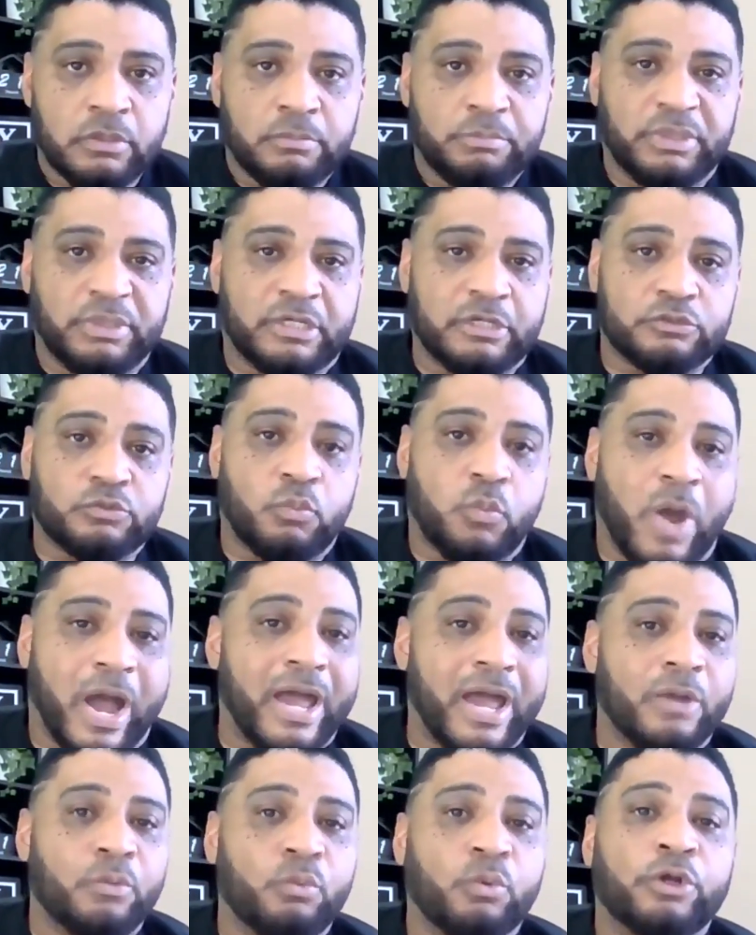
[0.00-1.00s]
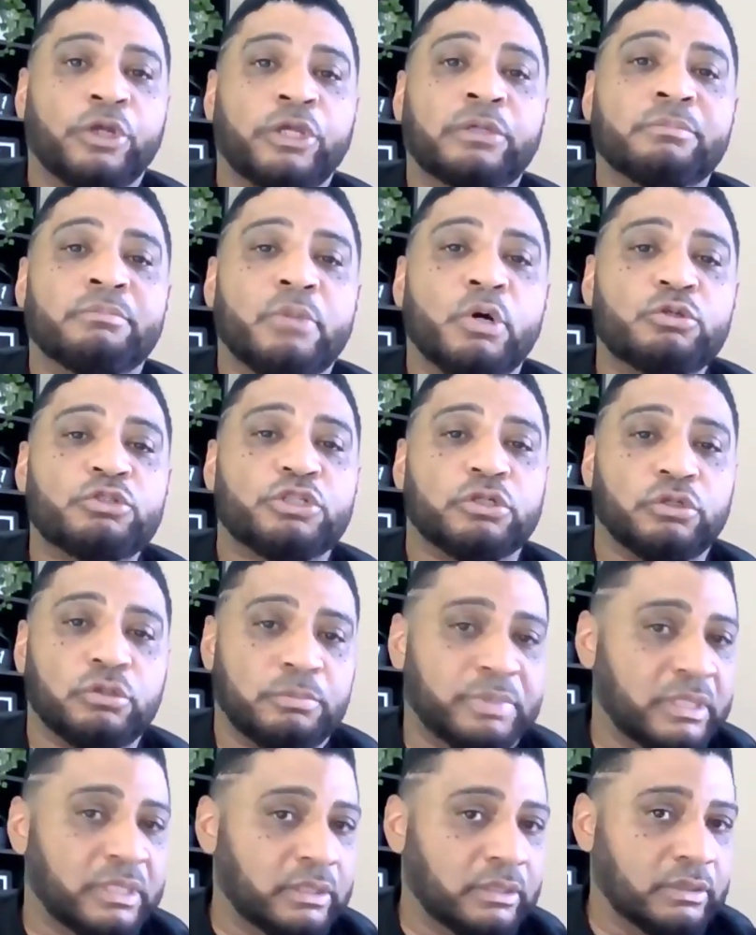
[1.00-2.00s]
Because why? We're emotional
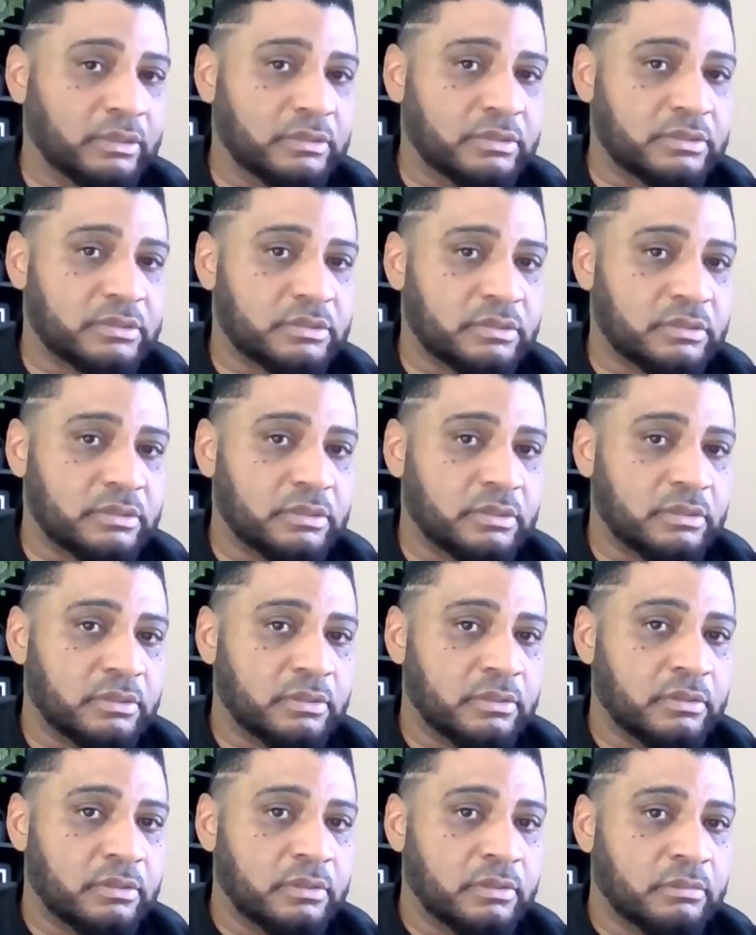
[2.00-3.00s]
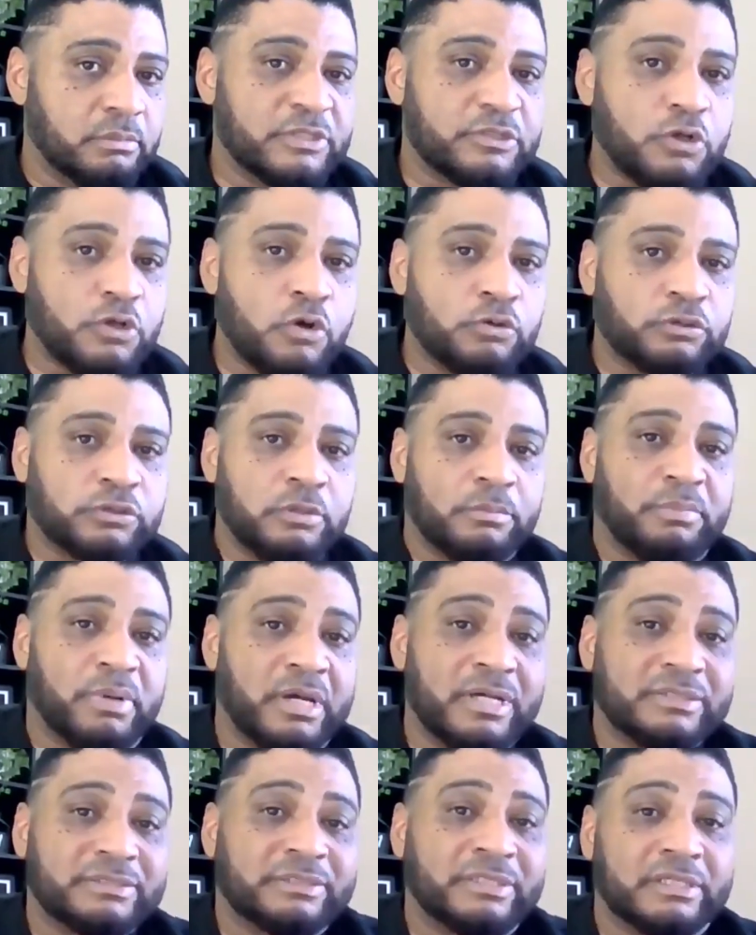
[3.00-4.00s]
beings. Mr. Holton
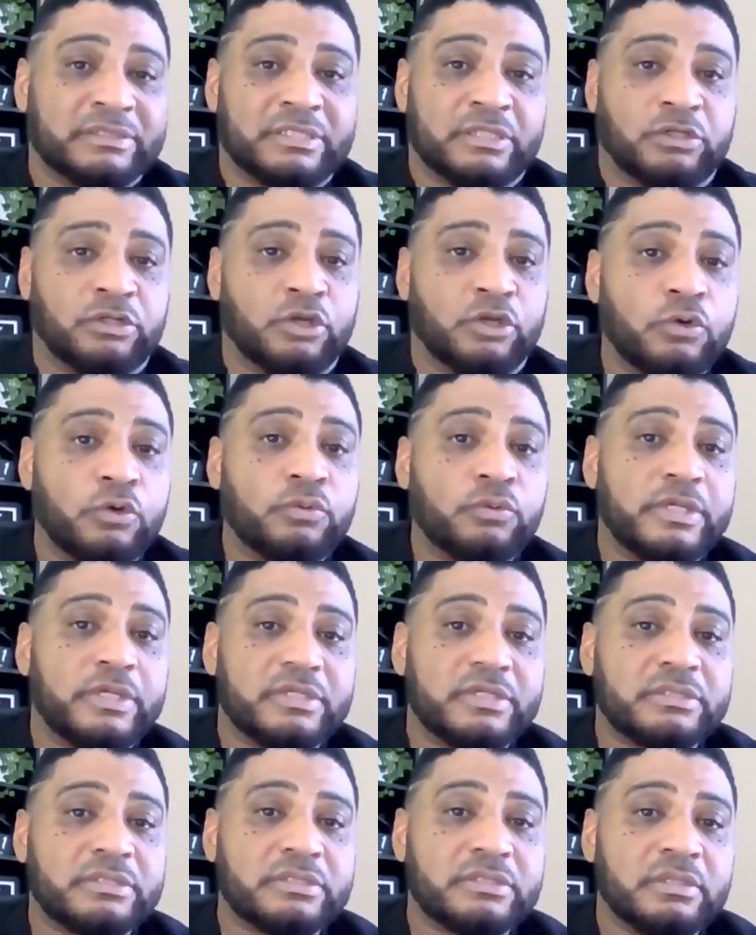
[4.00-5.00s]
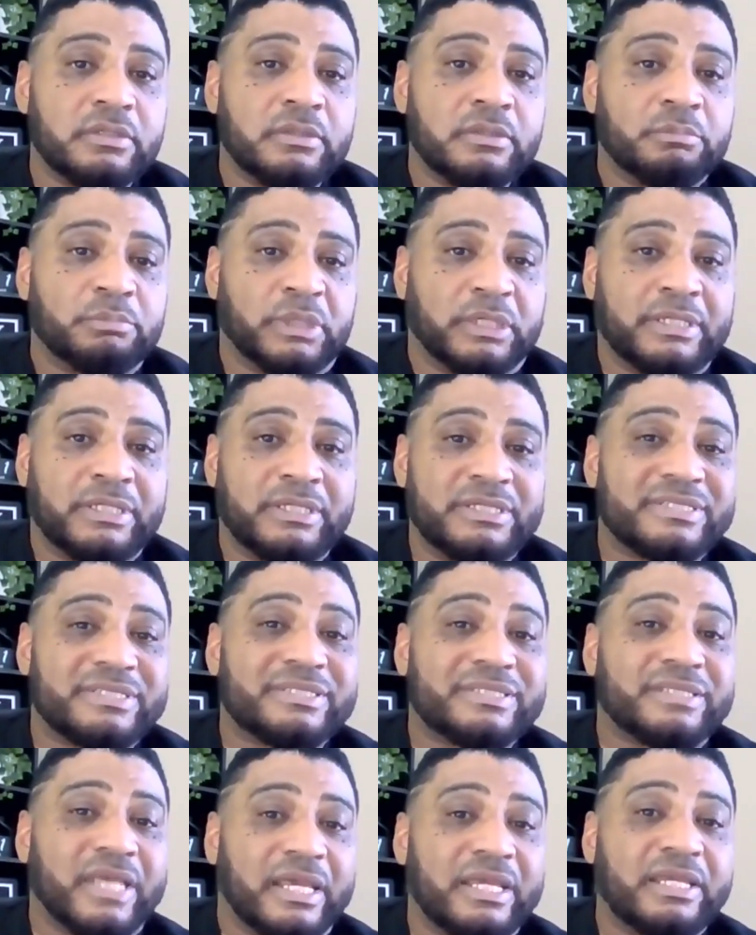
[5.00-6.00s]
Bugs doesn't know this, but he
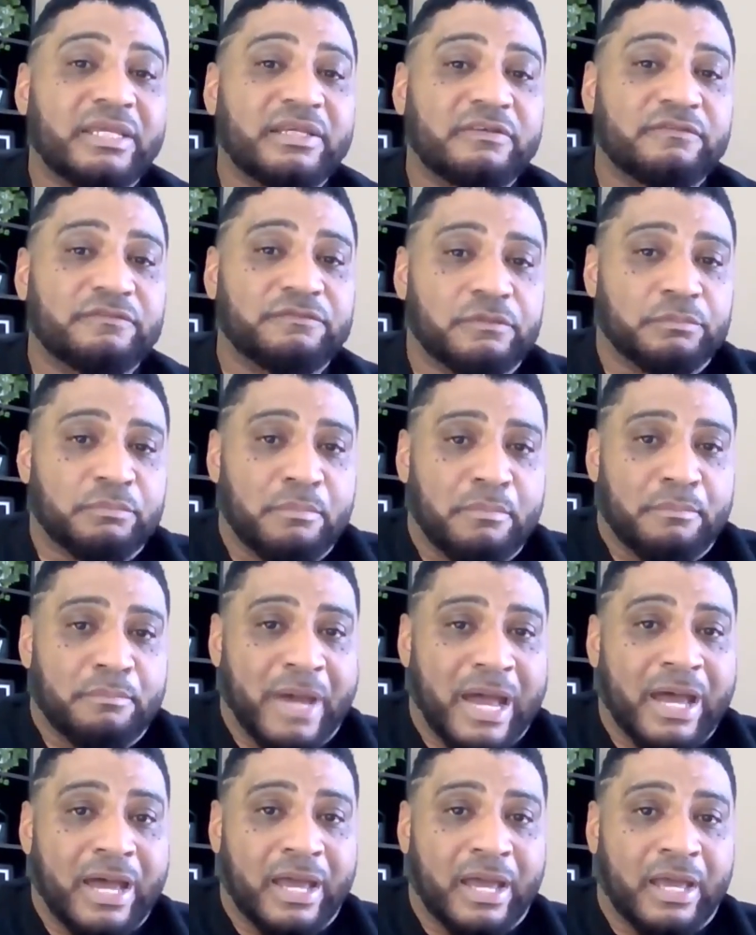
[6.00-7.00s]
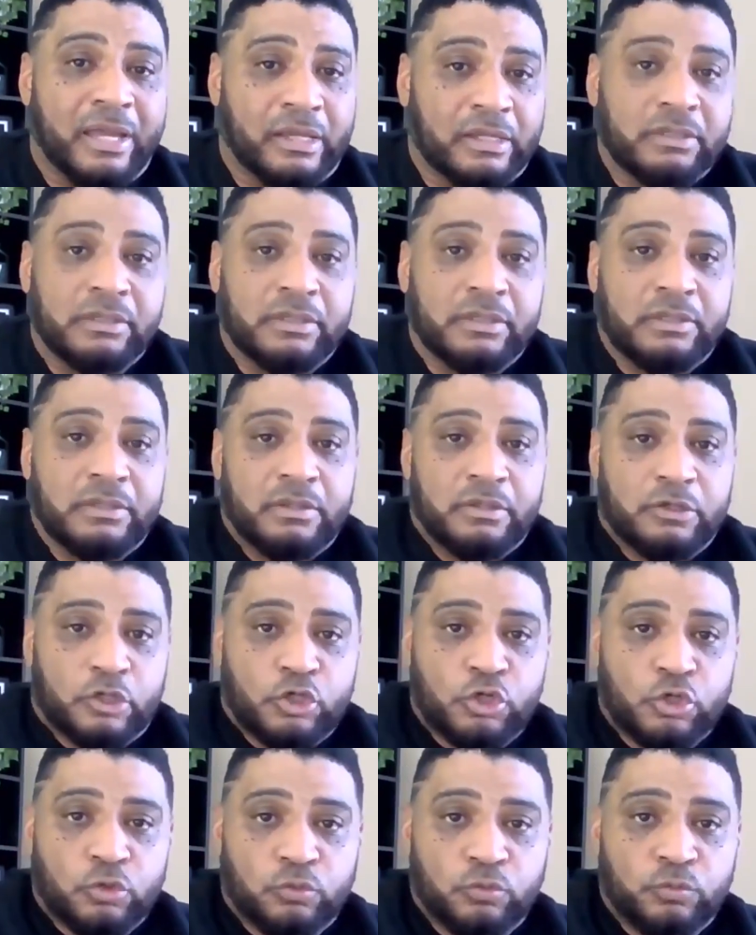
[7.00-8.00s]
saved my
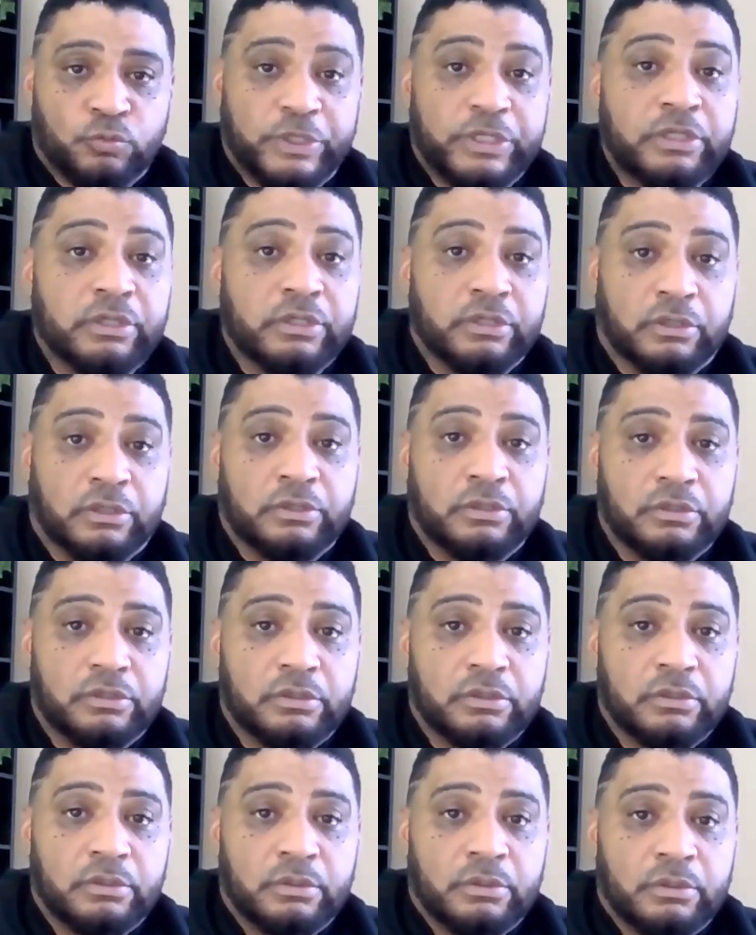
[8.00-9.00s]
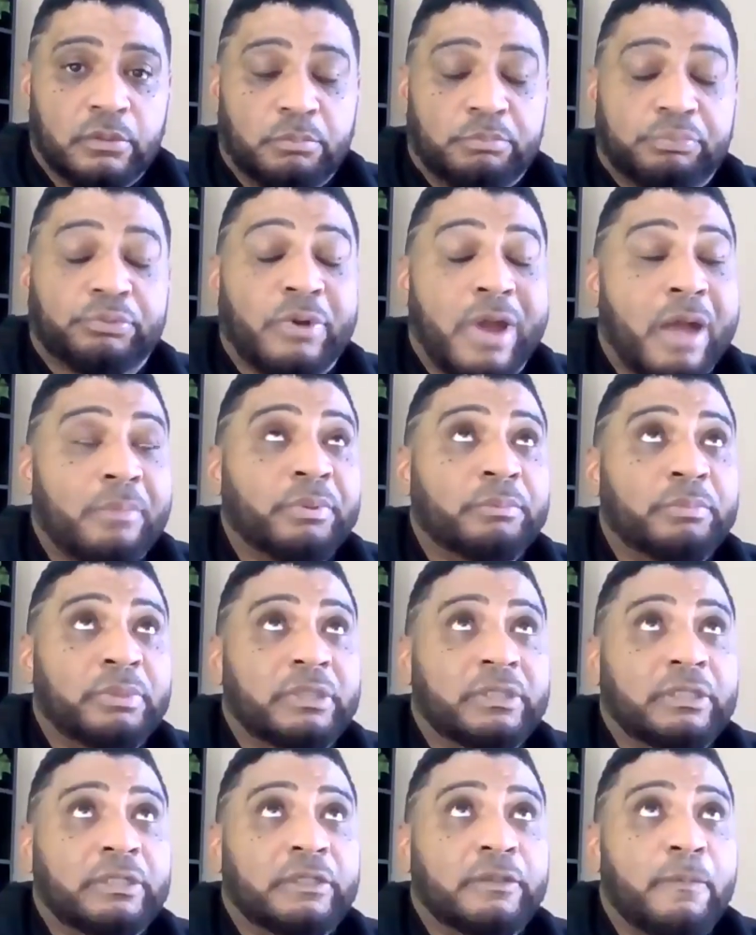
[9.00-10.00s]
career,
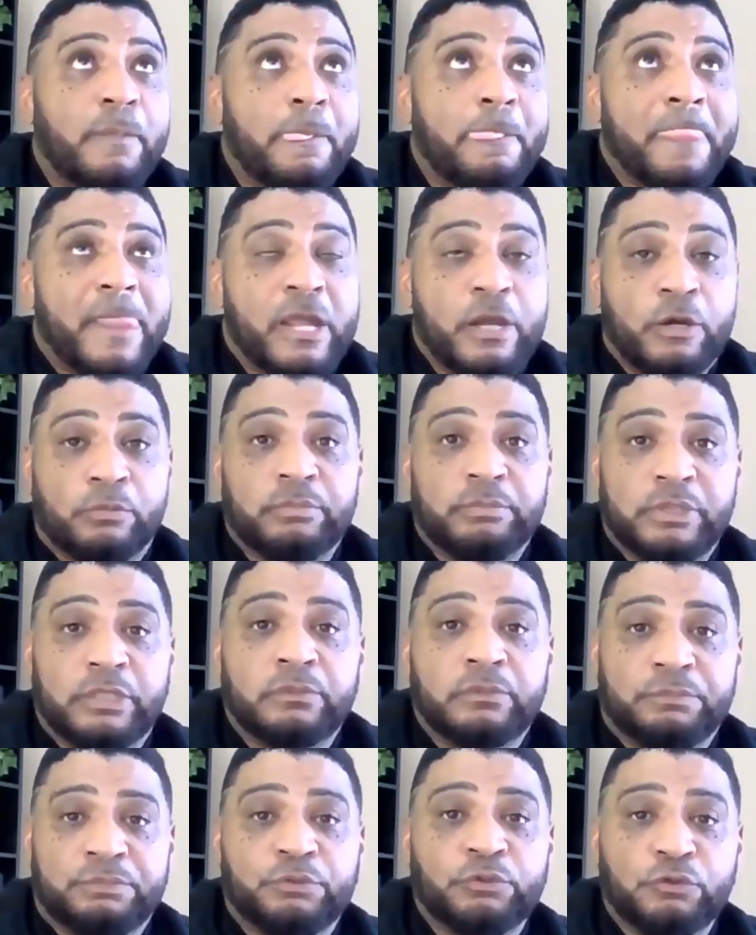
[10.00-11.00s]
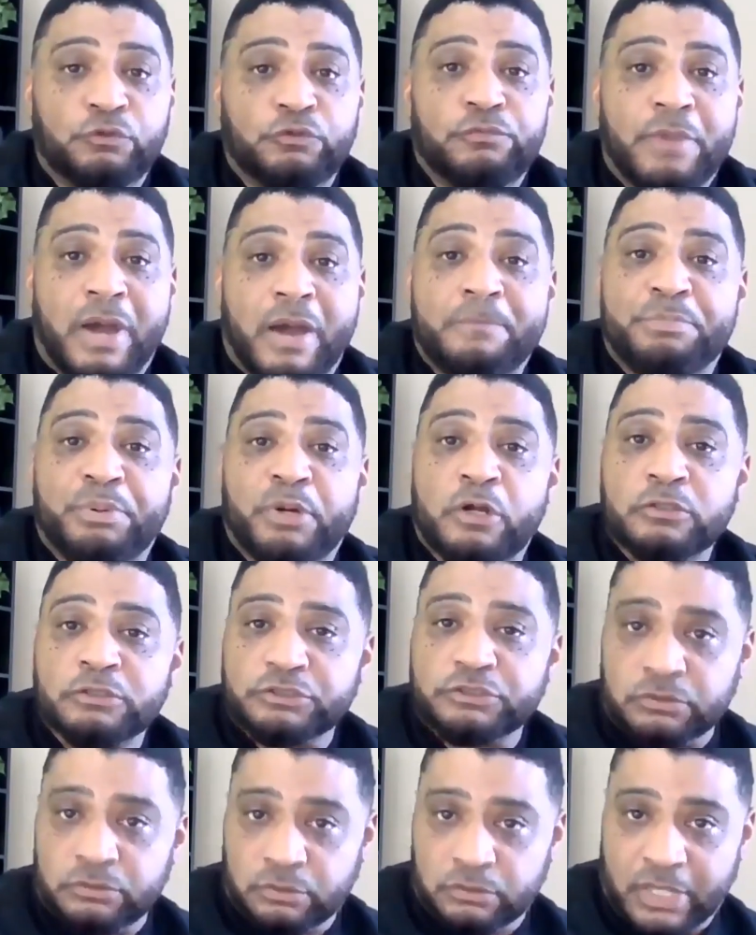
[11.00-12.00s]
probably helped me to improve my
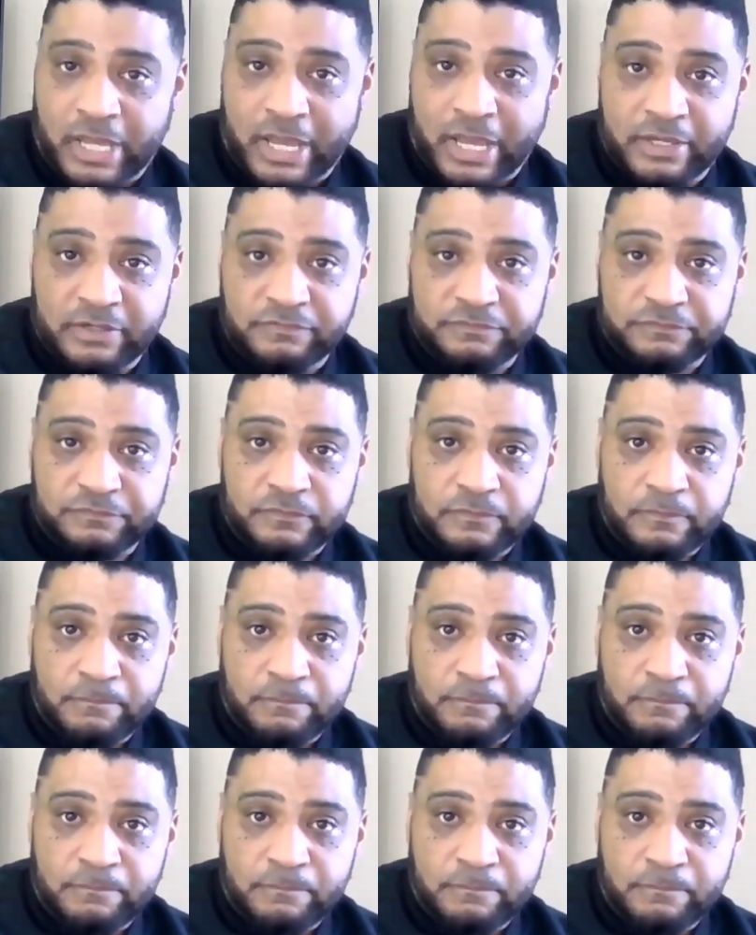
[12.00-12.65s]
personal life.